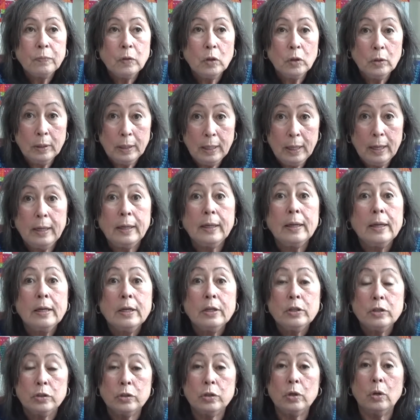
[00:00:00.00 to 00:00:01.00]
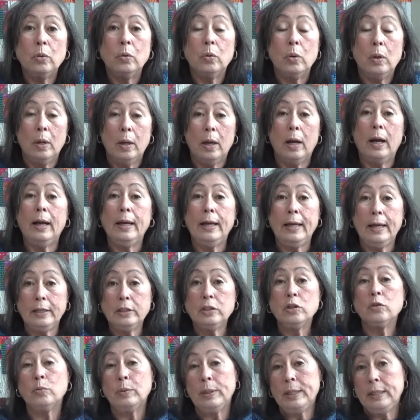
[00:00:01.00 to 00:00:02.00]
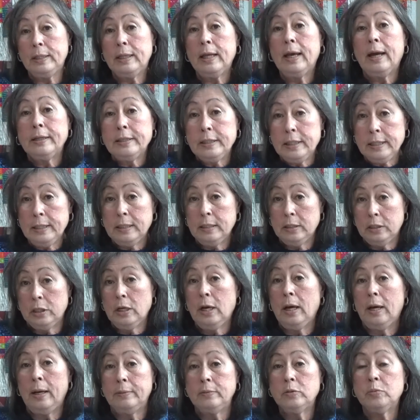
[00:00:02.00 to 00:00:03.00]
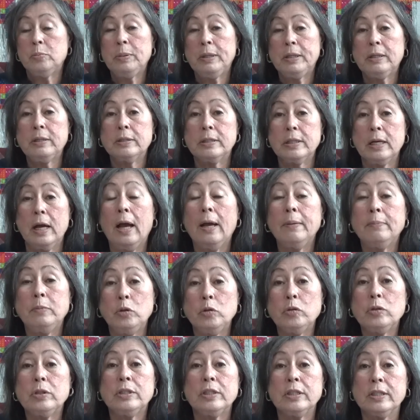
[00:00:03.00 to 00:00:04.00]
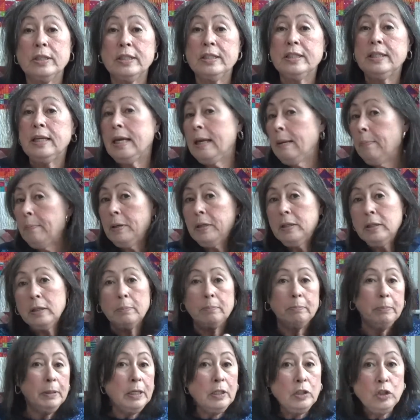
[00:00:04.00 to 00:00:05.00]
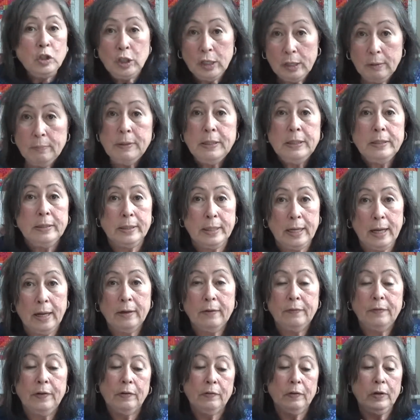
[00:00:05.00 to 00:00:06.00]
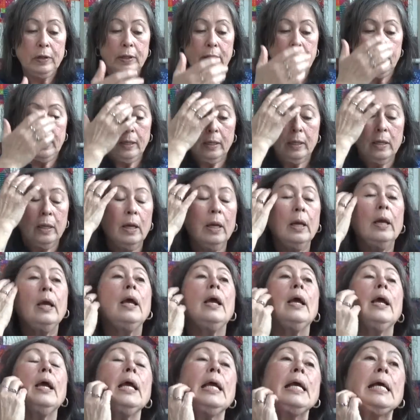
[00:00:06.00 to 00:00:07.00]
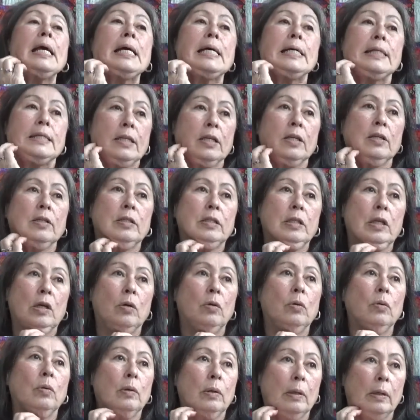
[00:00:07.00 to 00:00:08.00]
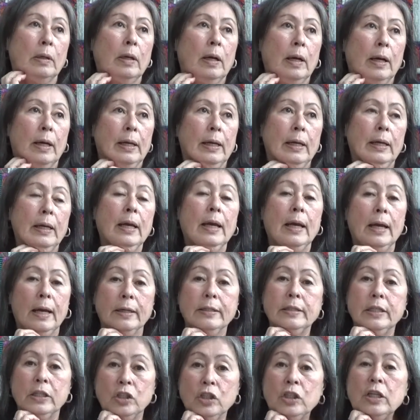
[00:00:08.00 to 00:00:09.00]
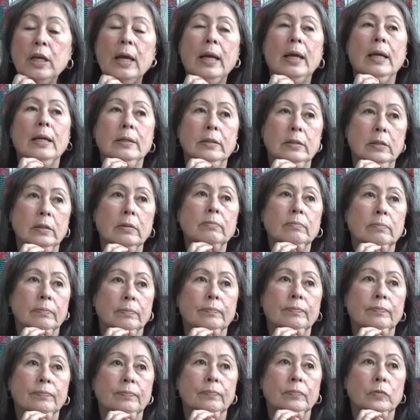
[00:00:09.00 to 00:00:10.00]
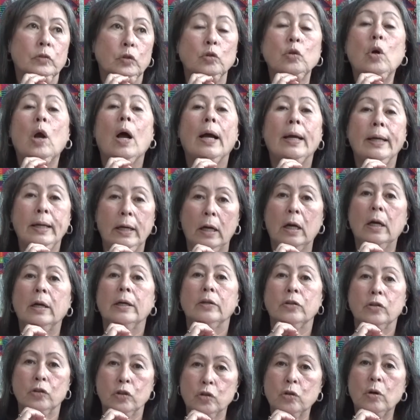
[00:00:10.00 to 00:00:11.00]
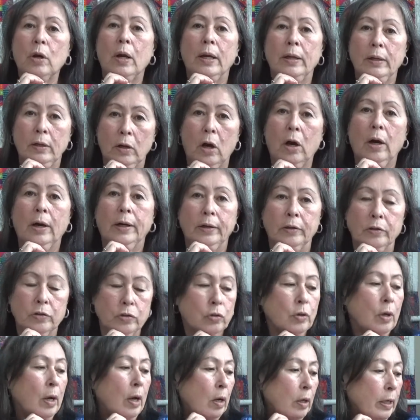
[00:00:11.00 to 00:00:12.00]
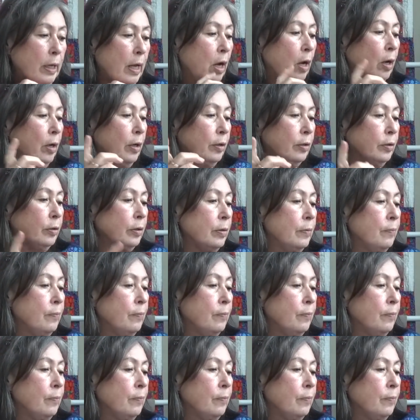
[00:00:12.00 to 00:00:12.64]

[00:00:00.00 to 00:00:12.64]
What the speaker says: Okay, so I had to read that 10 times because I'm used to steaming the bejeebies out of everything. And so I had to chant, dry iron, dry iron, dry iron.